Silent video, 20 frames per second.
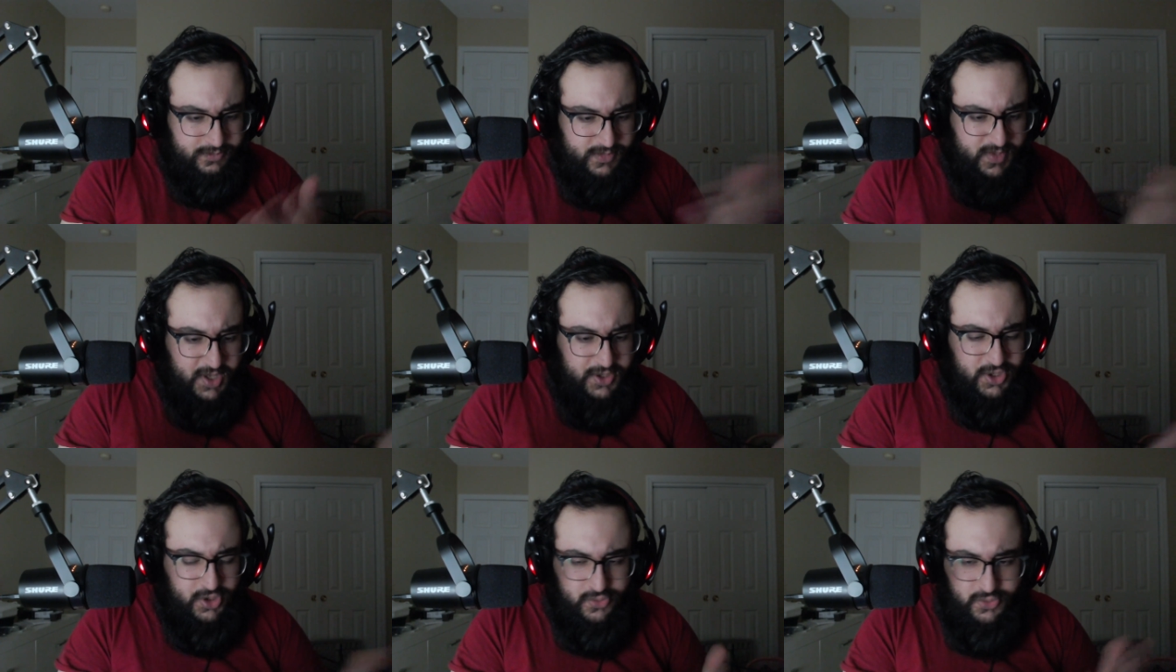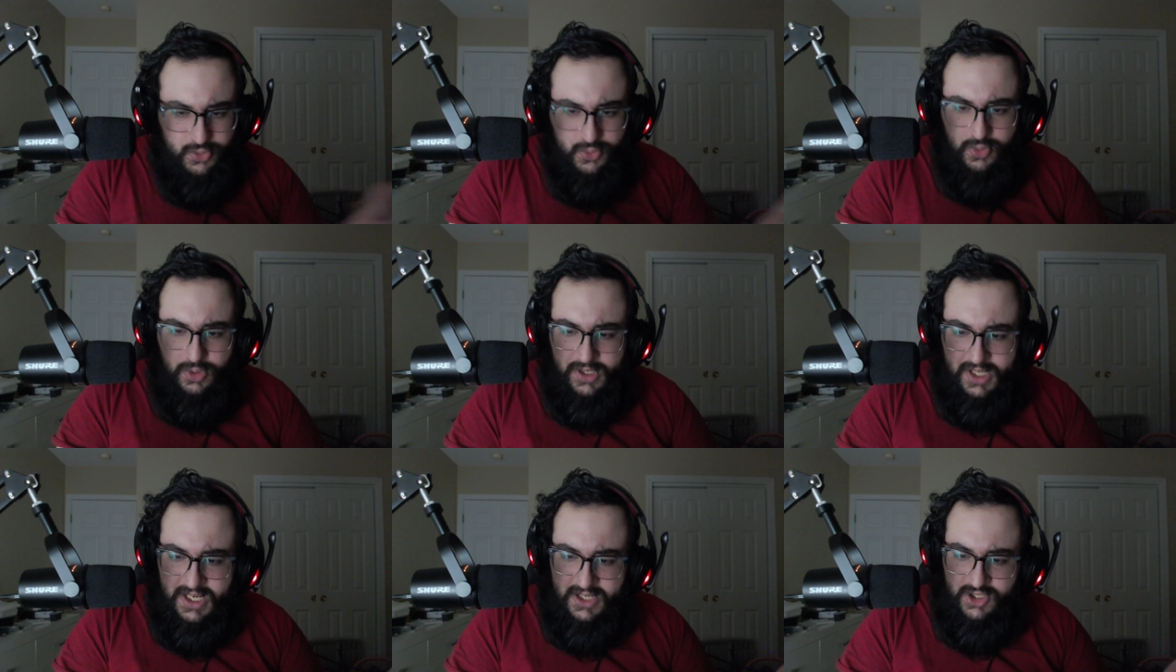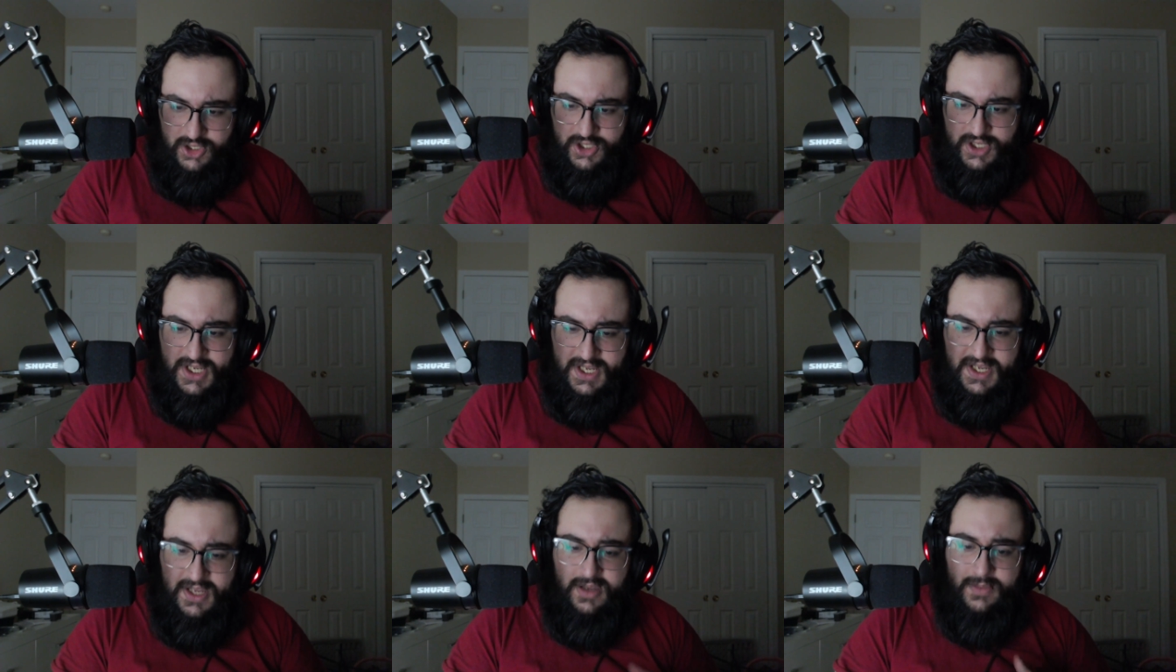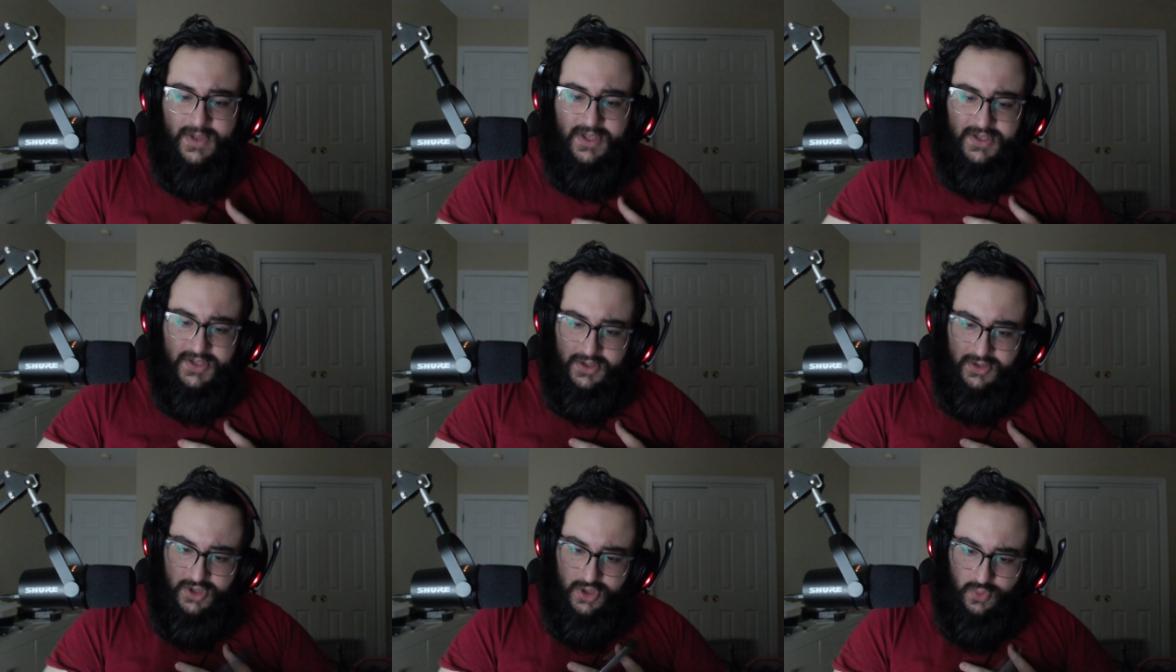you duel each team
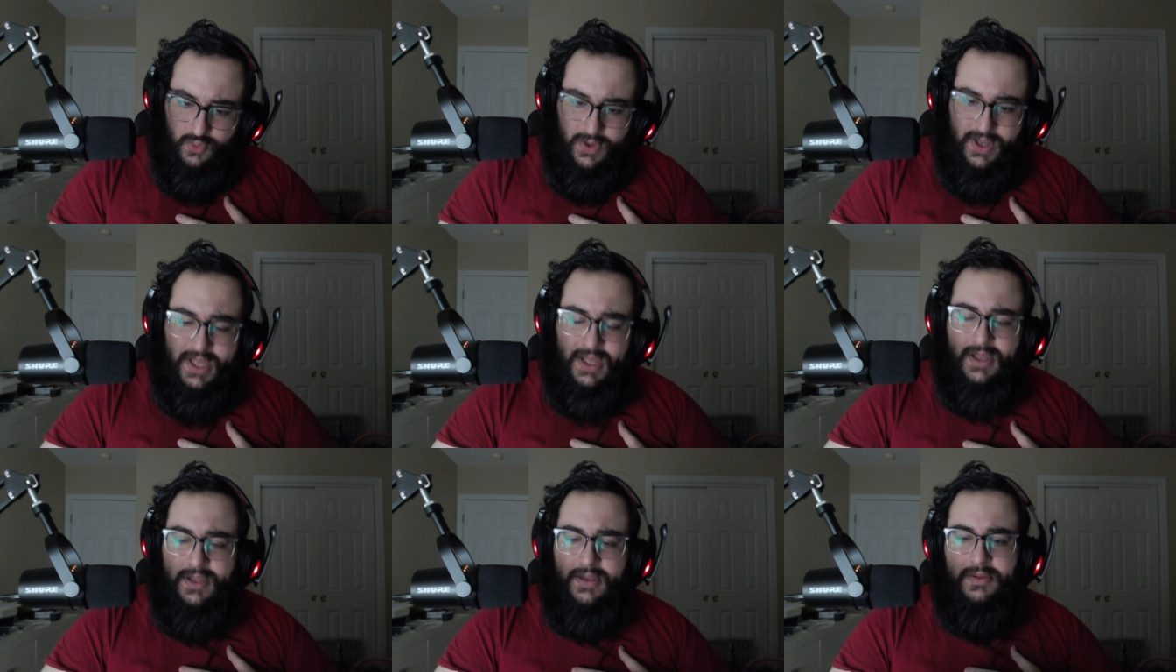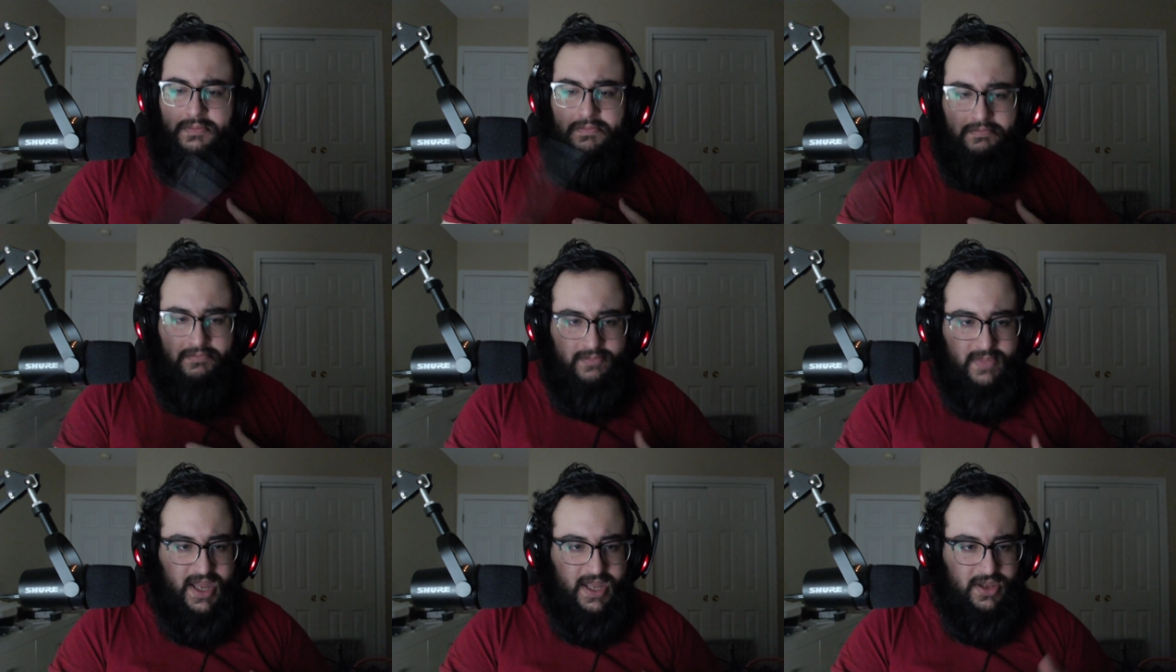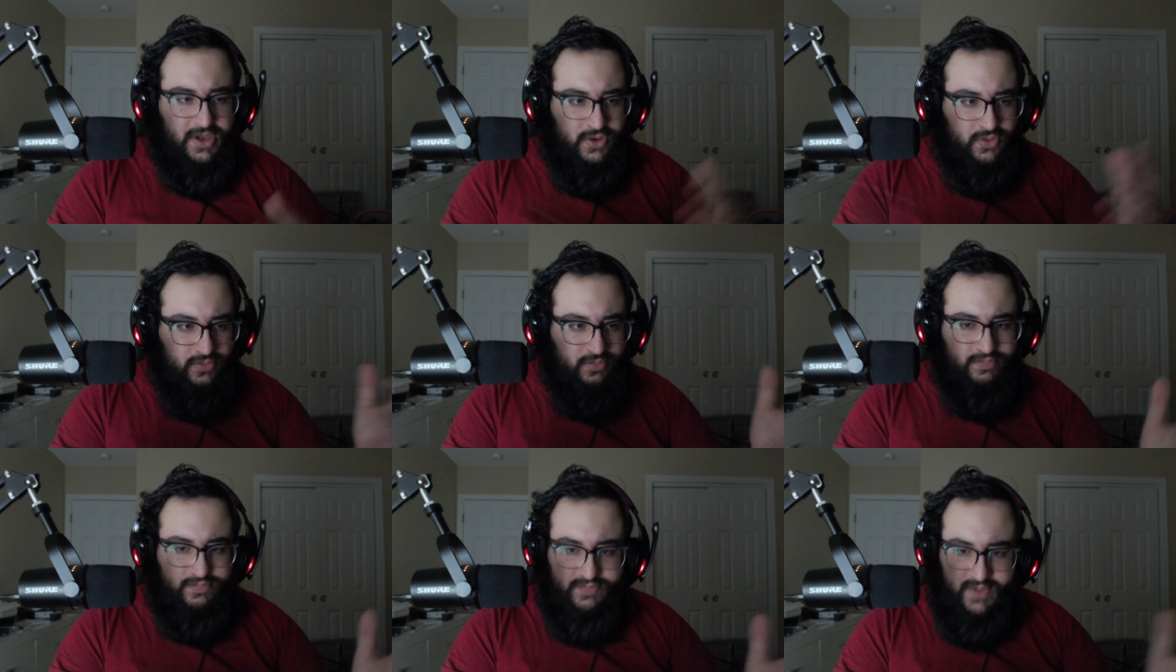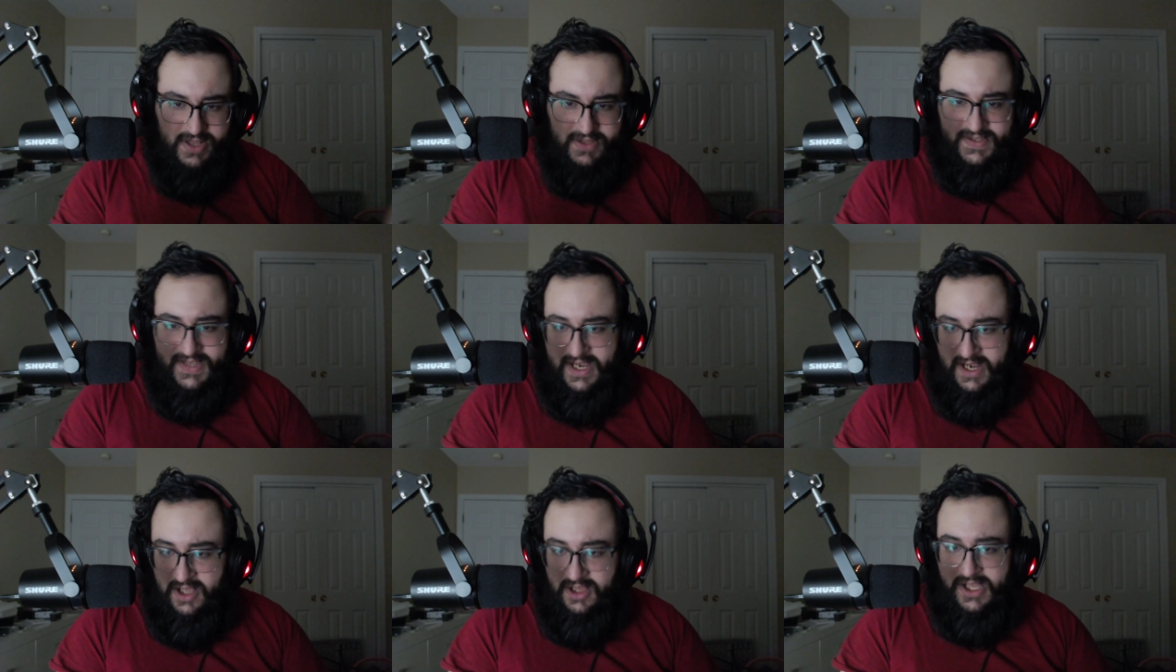until you win, and you
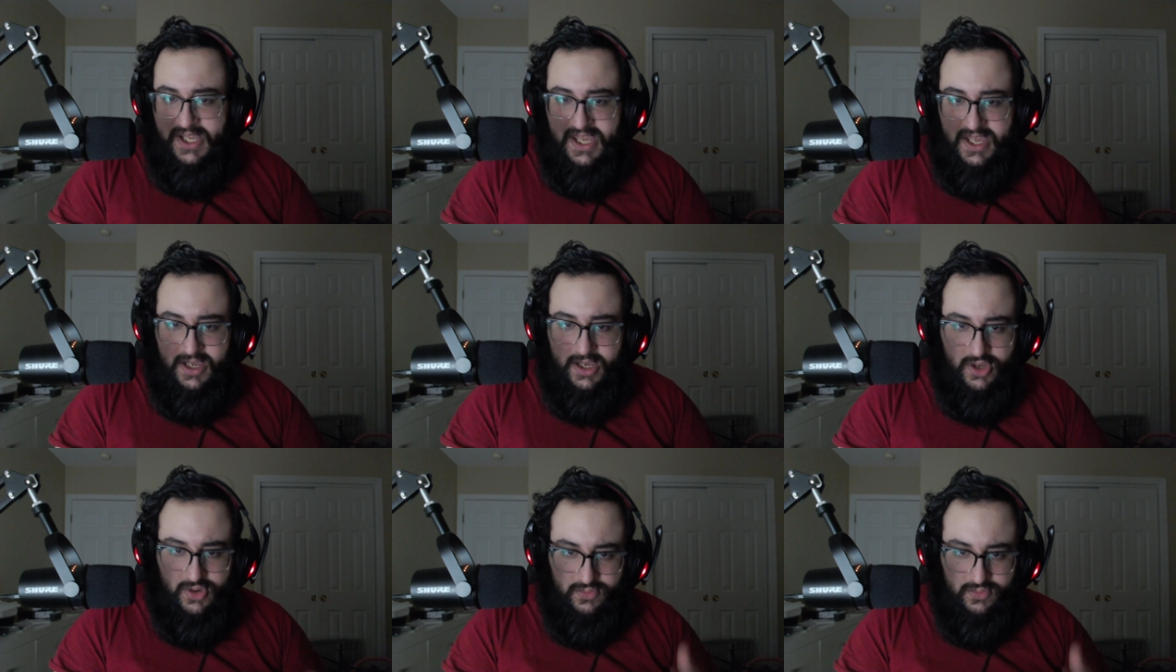it's like a league.